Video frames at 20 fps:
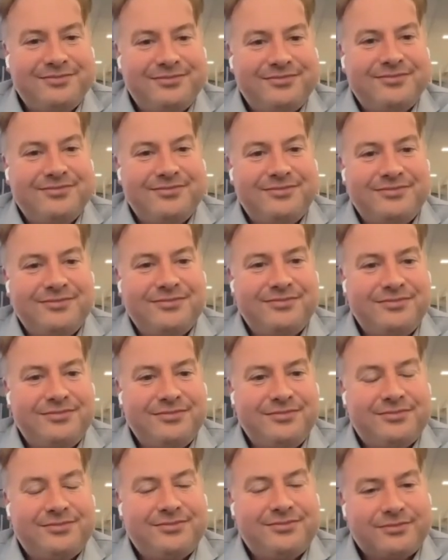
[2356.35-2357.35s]

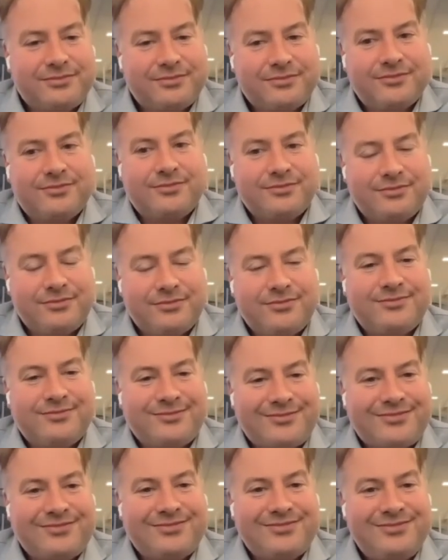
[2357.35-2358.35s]

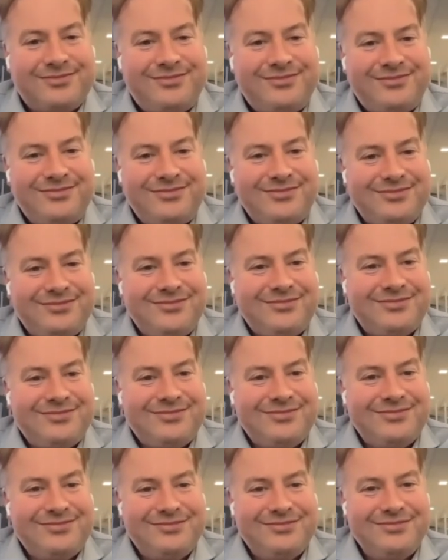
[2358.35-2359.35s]

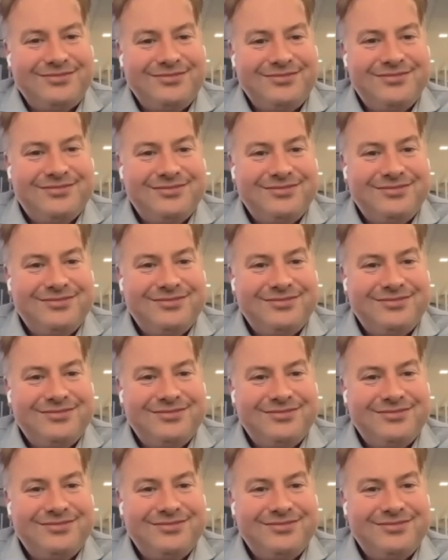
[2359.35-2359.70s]
(not speaking)